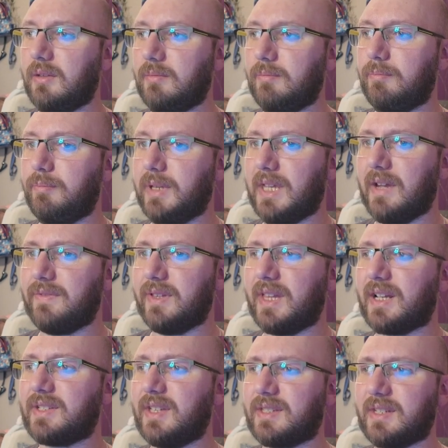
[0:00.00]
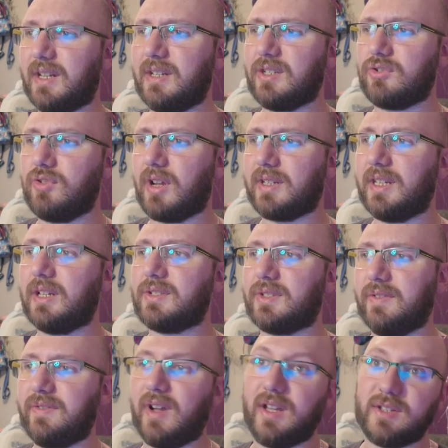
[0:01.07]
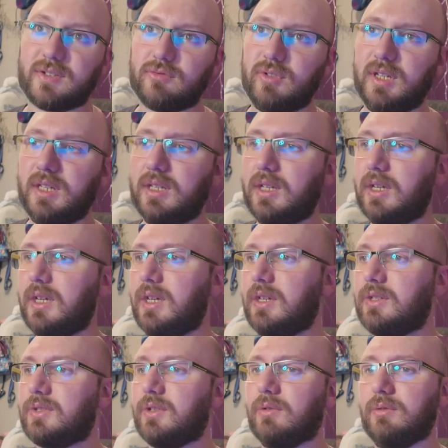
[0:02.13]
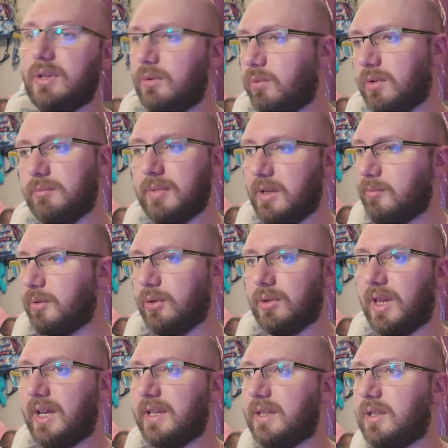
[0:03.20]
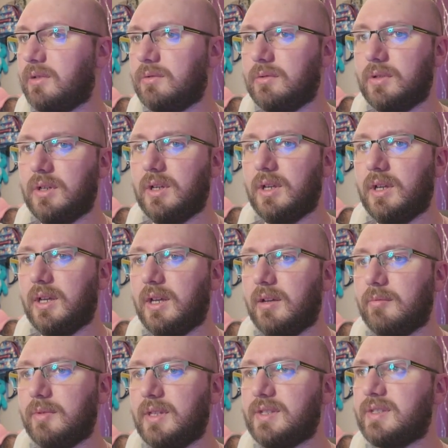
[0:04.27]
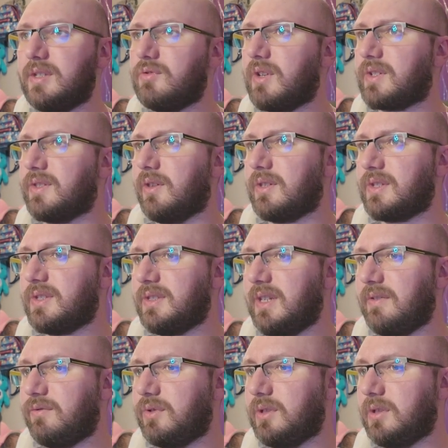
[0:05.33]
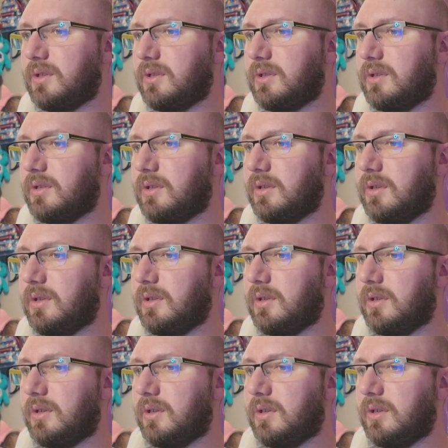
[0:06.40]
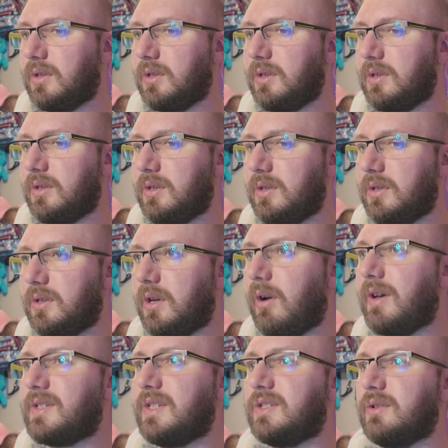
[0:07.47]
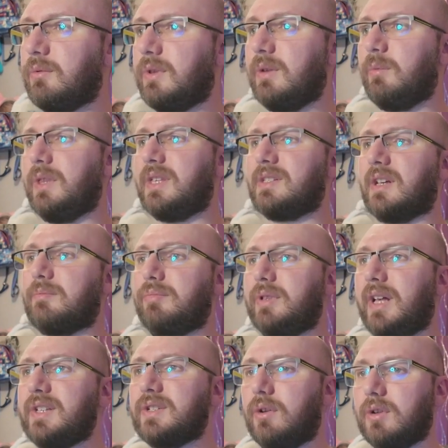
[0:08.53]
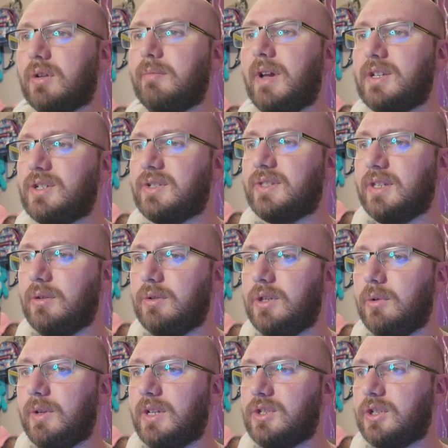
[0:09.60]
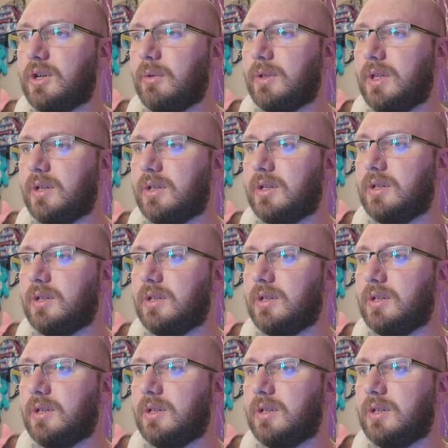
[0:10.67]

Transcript: Be careful of that, because that's kind of distracting because the fire is green, so it wouldn't be a blue light, you know. This is interesting. This is a different... oh, I see. So with these like placeholder meshes that you're doing as you go along.